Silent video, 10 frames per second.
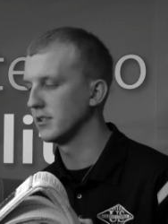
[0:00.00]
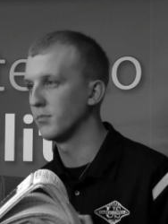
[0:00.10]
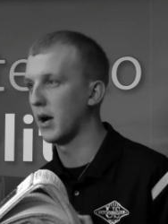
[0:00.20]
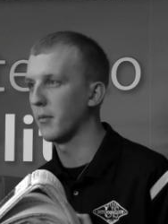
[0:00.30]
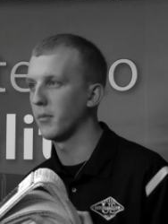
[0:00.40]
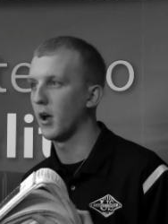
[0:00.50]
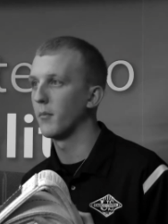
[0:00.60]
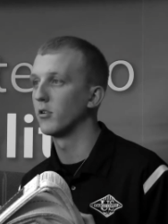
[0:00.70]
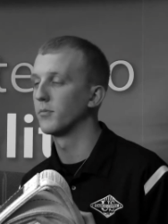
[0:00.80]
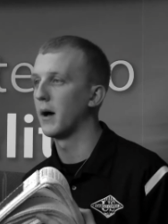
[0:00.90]
is probably our
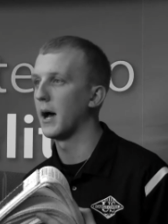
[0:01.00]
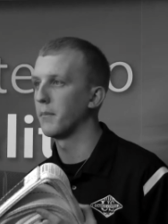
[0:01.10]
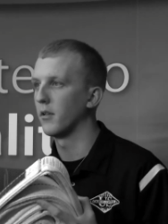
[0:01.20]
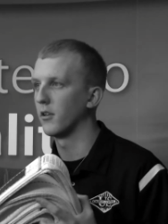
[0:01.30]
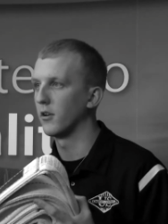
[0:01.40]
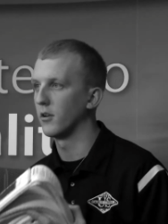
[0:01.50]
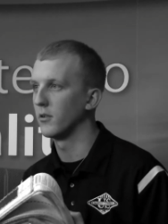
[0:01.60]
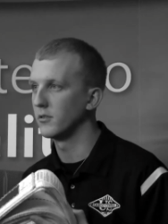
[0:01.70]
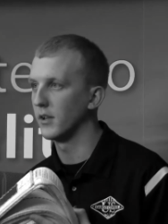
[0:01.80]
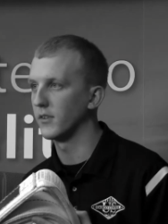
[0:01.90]
most popular
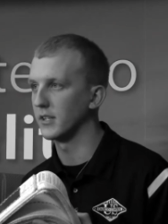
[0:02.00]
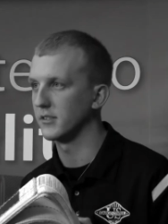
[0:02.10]
lifting